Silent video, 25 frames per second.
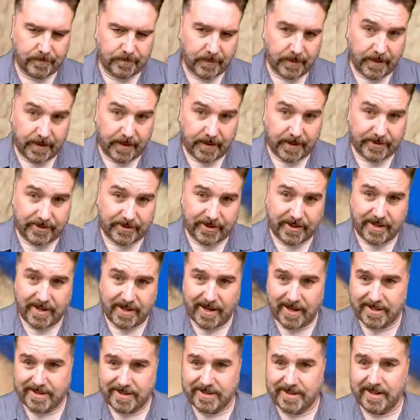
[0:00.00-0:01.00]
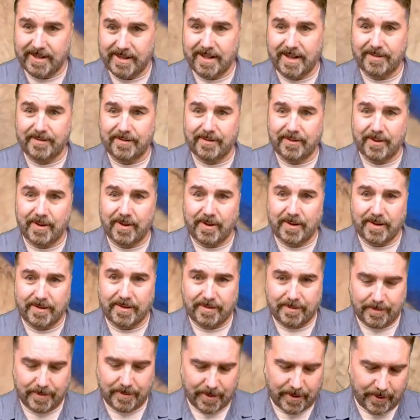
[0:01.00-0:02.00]
I guess you can kind of say that for all of
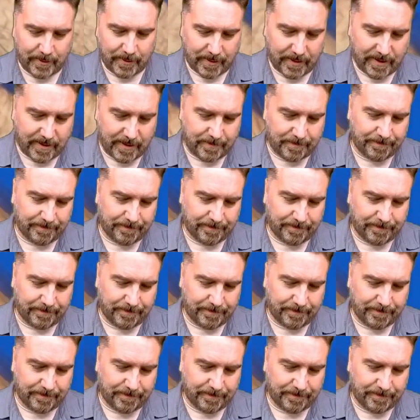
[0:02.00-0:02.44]
them, though, yeah?